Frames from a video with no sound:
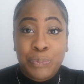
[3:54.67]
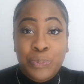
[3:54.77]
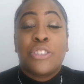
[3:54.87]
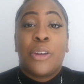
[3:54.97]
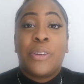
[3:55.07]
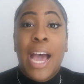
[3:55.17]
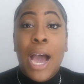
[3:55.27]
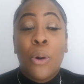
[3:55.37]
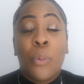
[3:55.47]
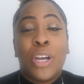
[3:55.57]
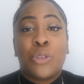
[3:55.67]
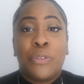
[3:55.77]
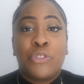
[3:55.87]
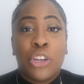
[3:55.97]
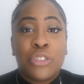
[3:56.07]
So now, once
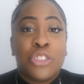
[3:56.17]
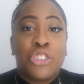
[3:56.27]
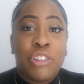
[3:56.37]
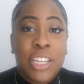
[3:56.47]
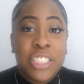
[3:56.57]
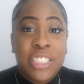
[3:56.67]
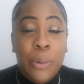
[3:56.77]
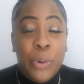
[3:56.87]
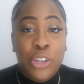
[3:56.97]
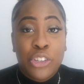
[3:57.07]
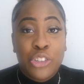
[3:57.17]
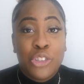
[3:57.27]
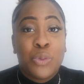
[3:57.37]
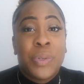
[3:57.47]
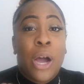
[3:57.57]
we've chosen the strategy that we're going to
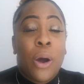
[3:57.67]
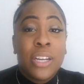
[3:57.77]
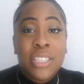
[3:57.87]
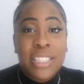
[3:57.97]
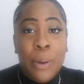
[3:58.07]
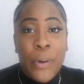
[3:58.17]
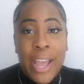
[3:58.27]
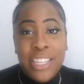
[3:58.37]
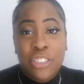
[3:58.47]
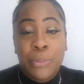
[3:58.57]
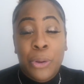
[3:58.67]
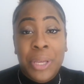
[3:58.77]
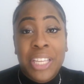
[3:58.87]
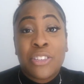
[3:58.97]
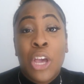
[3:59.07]
use, we now understand what HMO
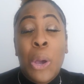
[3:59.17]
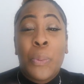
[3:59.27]
is,